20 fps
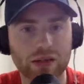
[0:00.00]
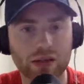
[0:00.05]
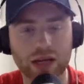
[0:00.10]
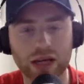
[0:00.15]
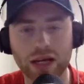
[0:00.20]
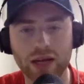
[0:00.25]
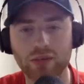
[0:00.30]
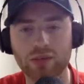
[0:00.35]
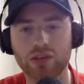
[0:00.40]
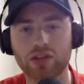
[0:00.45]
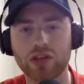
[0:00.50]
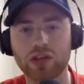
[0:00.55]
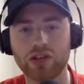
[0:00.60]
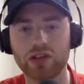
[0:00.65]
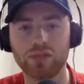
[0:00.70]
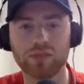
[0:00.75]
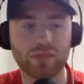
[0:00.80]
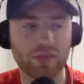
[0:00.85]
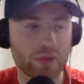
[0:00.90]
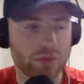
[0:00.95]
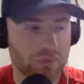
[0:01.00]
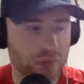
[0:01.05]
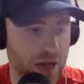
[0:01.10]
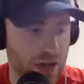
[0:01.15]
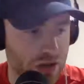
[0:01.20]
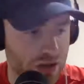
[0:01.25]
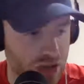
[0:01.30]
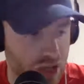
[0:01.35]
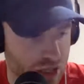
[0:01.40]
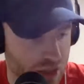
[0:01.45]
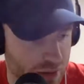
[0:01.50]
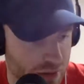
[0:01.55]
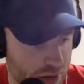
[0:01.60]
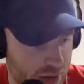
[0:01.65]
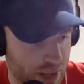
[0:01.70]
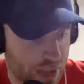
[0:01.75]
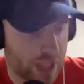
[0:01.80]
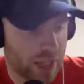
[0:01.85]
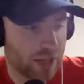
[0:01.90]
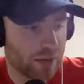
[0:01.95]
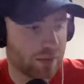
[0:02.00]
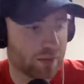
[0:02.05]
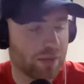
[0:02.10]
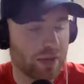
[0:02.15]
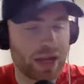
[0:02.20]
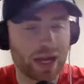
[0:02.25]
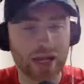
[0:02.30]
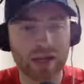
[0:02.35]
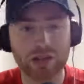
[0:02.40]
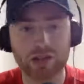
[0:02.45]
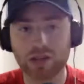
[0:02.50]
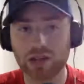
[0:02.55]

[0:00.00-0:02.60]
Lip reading: in terms of manager and